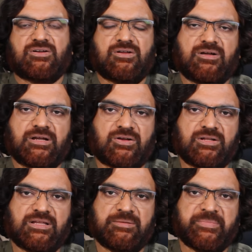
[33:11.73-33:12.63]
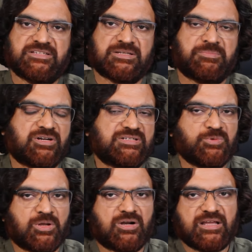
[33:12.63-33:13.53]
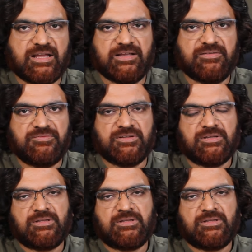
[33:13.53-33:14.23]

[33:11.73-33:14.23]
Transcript: all that, major brands will not have.